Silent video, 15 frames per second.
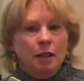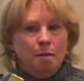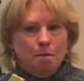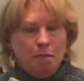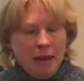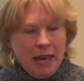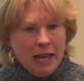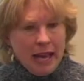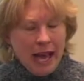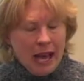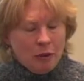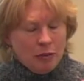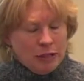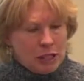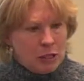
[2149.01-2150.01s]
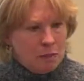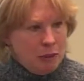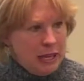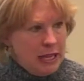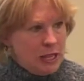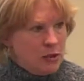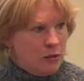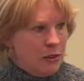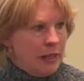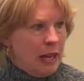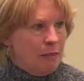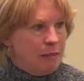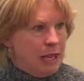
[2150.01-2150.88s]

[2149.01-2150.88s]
big at-risk piece for them